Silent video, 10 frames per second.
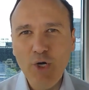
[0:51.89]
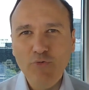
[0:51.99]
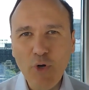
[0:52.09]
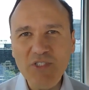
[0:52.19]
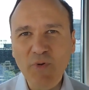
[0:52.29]

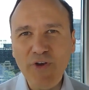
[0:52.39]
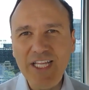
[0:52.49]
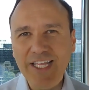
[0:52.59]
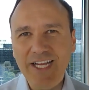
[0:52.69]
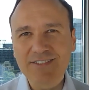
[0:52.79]
Rosemarie
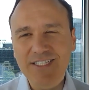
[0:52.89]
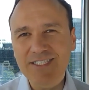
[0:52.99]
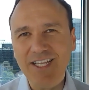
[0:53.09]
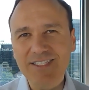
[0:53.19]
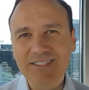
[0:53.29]
Allaire, to
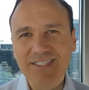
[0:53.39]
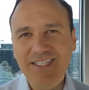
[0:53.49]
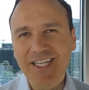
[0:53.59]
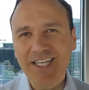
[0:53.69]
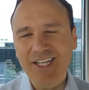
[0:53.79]
discuss
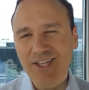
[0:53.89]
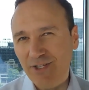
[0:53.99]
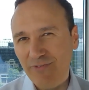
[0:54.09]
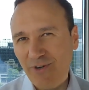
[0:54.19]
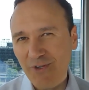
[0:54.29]
it a
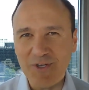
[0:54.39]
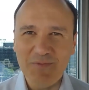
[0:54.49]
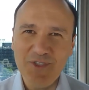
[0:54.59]
little further.